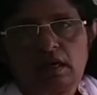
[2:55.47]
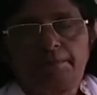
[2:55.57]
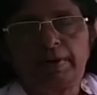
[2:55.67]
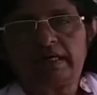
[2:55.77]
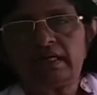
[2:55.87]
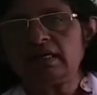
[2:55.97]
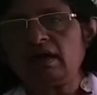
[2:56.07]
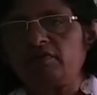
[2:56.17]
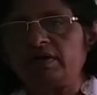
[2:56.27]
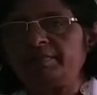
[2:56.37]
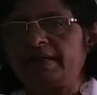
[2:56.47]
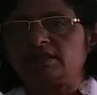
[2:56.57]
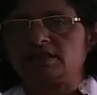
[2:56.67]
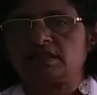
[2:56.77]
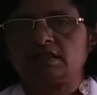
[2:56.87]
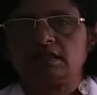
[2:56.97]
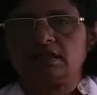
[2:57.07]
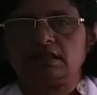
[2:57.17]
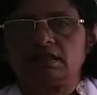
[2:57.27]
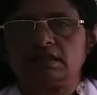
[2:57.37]
But the government
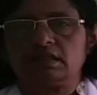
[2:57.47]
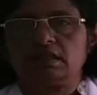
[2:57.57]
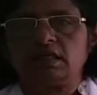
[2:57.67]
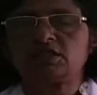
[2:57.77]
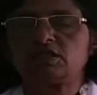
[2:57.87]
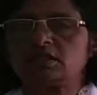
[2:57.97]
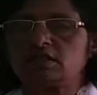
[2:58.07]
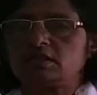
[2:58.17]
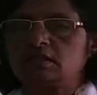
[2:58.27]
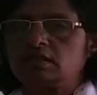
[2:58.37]
is